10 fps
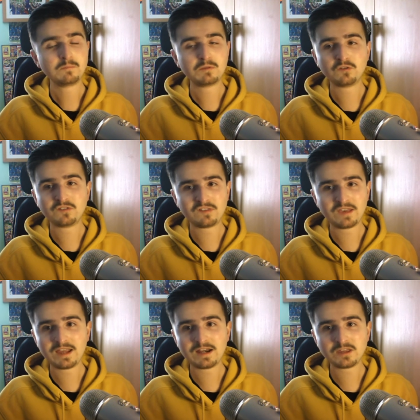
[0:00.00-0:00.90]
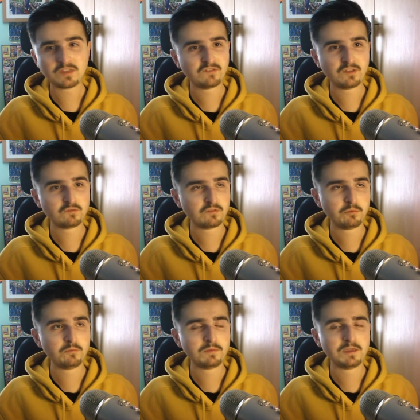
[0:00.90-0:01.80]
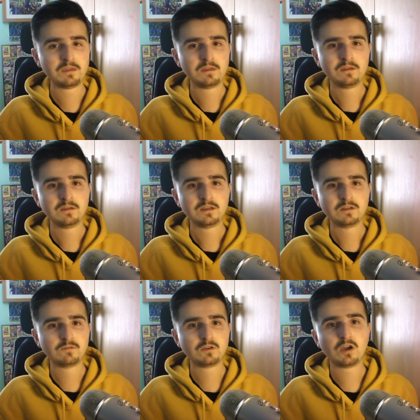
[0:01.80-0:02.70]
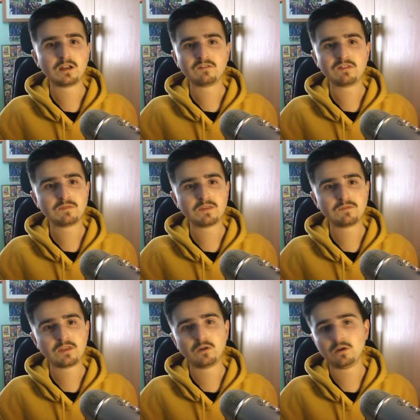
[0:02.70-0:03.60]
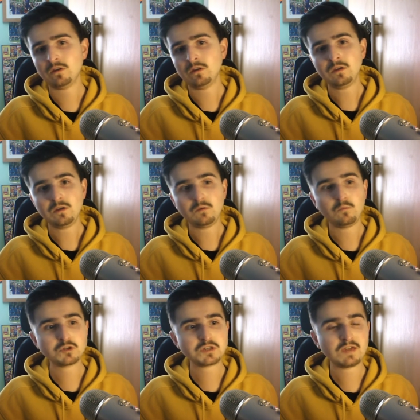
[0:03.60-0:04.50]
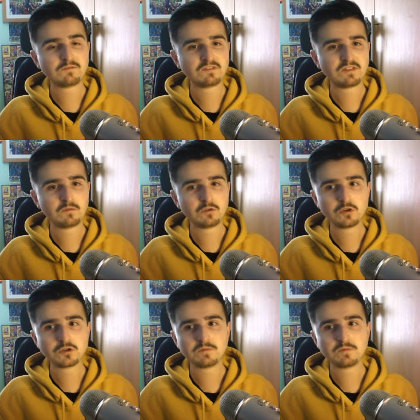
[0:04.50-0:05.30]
because it's in English, they still support me regardless, even if they're not watching every single YouTube